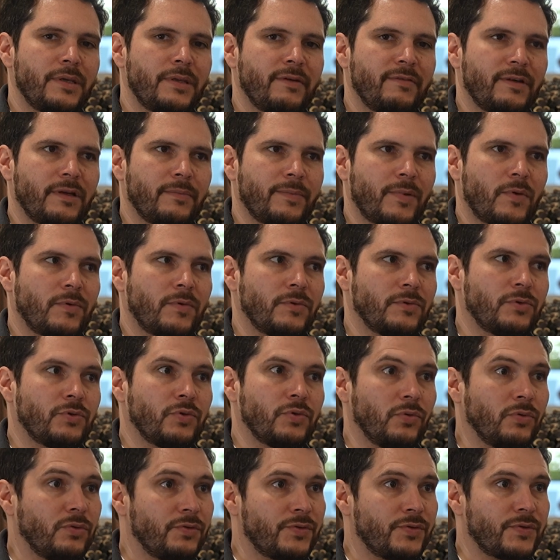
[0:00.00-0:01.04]
develop our own
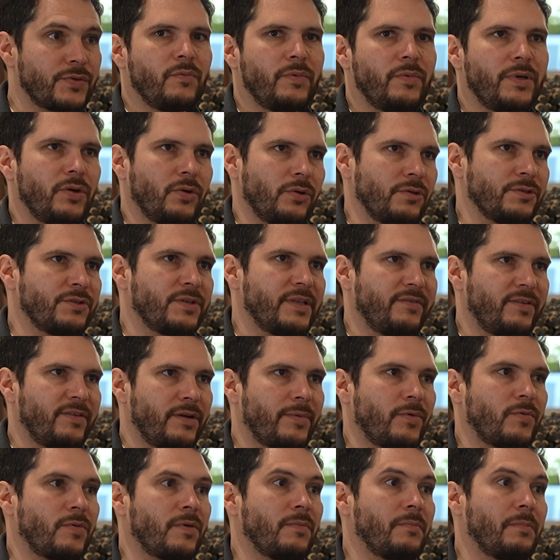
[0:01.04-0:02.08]
tools. We also
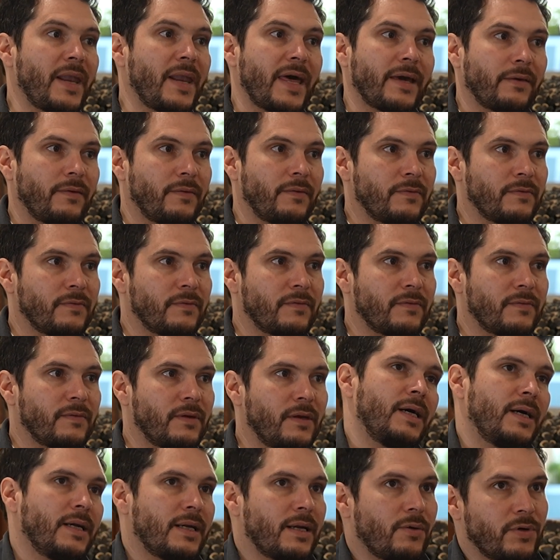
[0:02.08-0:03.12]
develop our own plugins
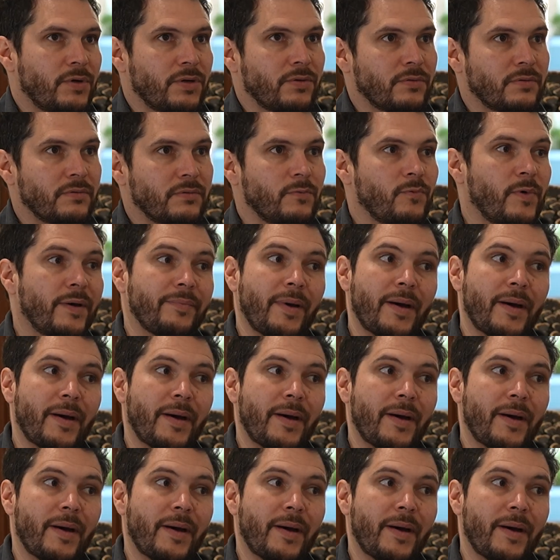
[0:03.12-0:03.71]
and our own web